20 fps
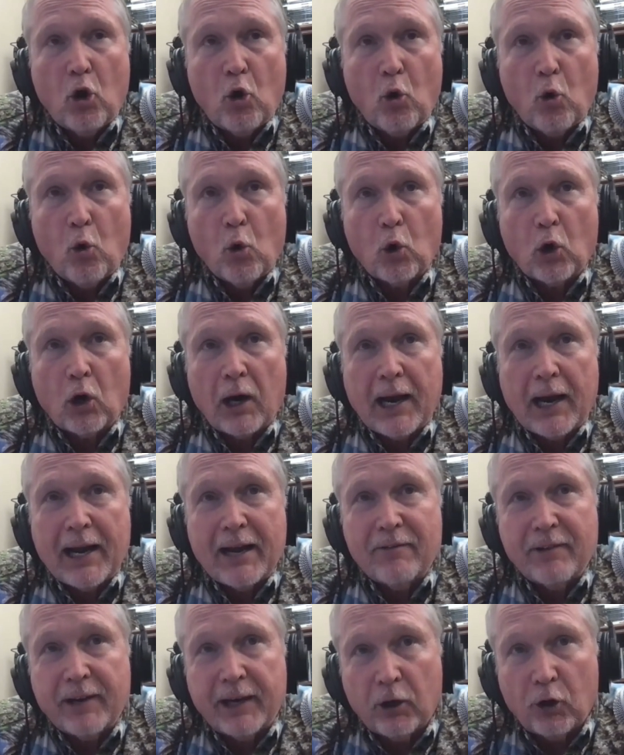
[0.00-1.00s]
or
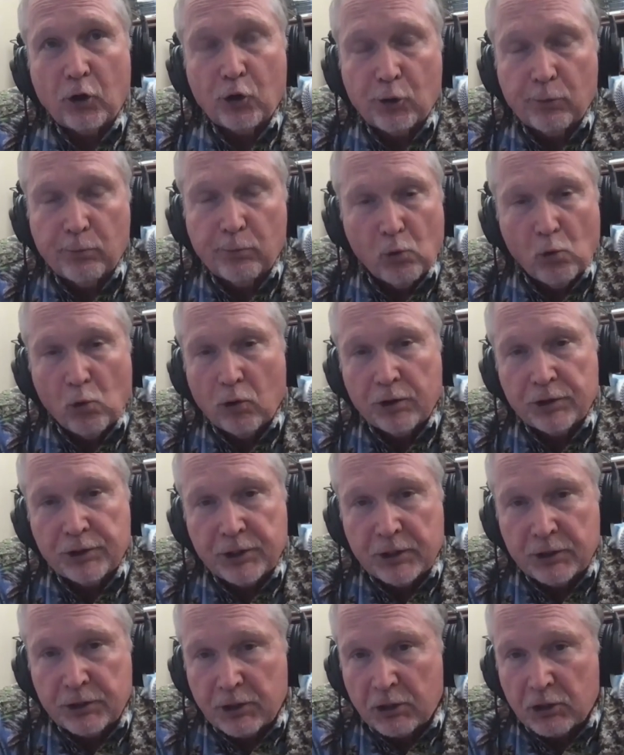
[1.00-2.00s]
have elder boards
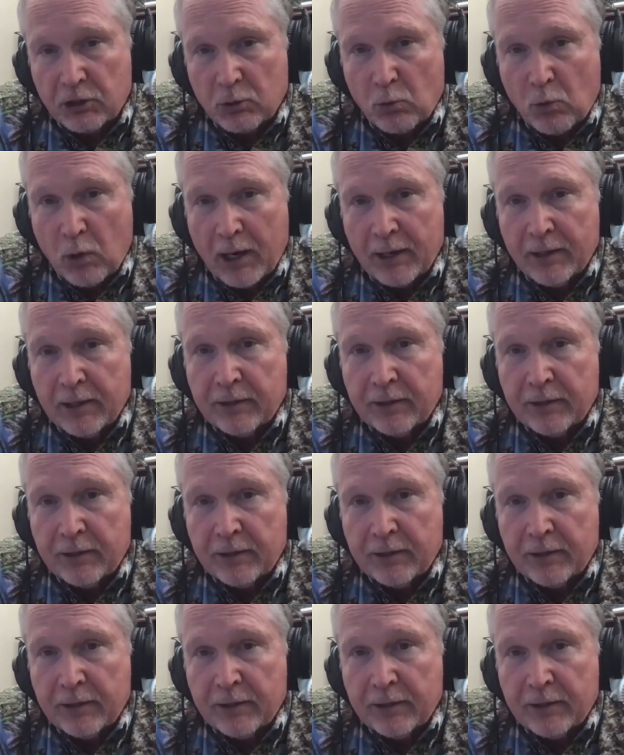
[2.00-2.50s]
in such a way,